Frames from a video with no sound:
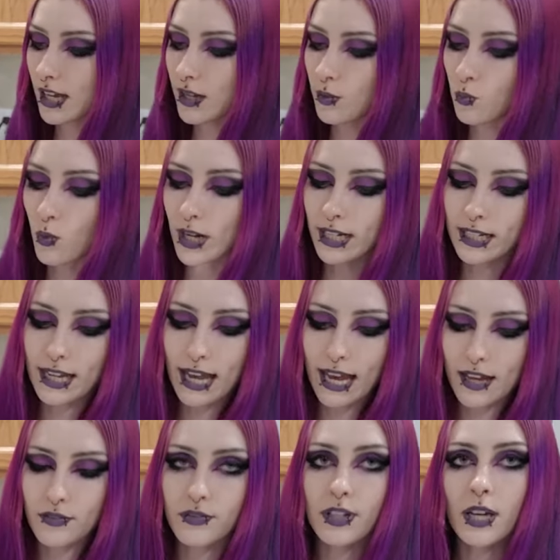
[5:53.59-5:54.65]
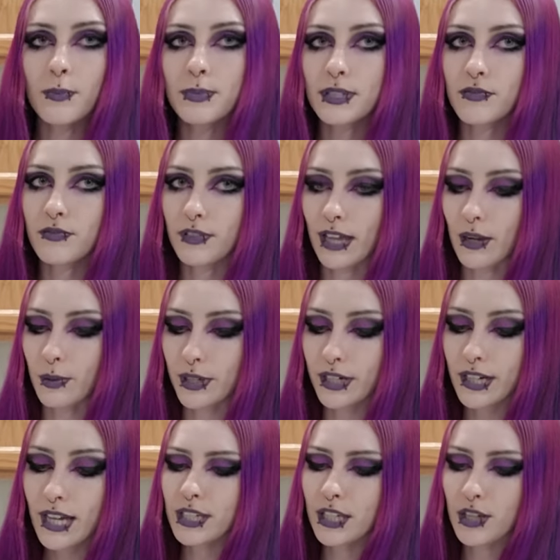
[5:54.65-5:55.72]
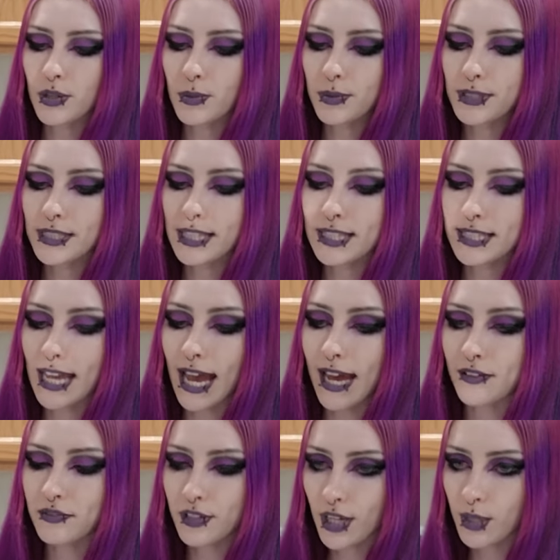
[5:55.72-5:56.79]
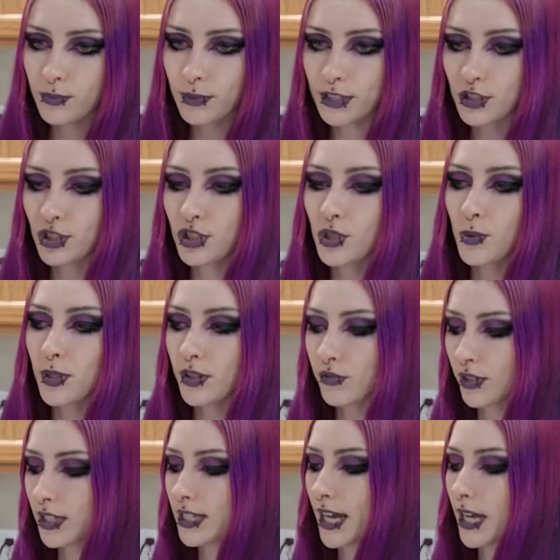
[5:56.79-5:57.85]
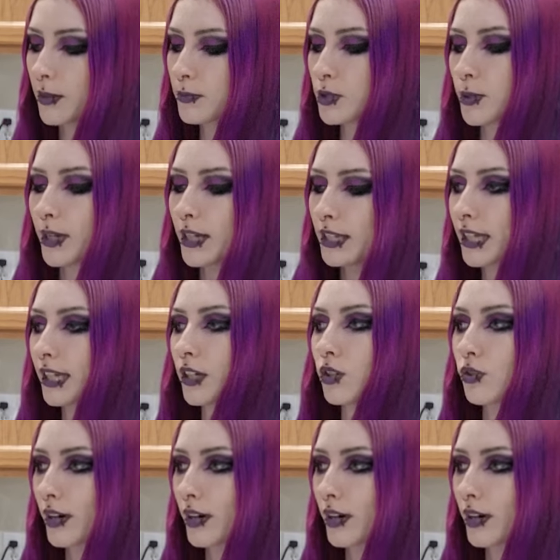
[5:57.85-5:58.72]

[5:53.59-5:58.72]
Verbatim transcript: uh, one and a half cups of flour. I'm gonna use this half cup and just do it three times so I can like